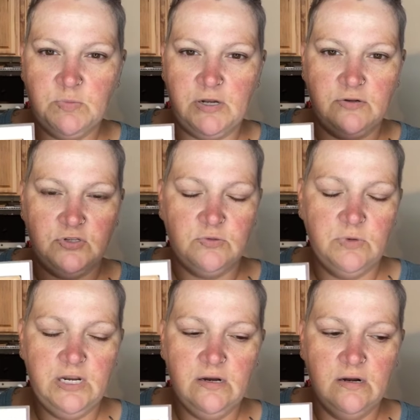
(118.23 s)
My nose is
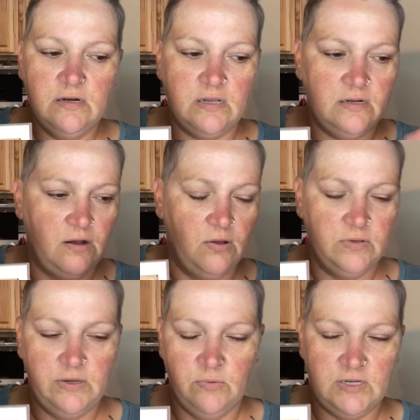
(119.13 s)
weird. It
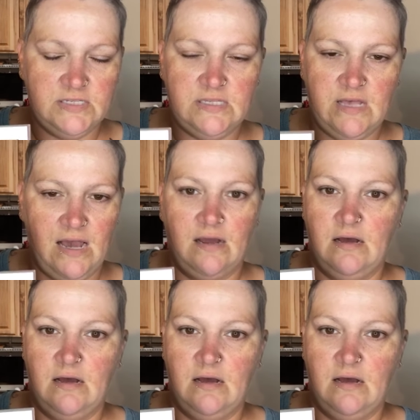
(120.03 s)
only wants that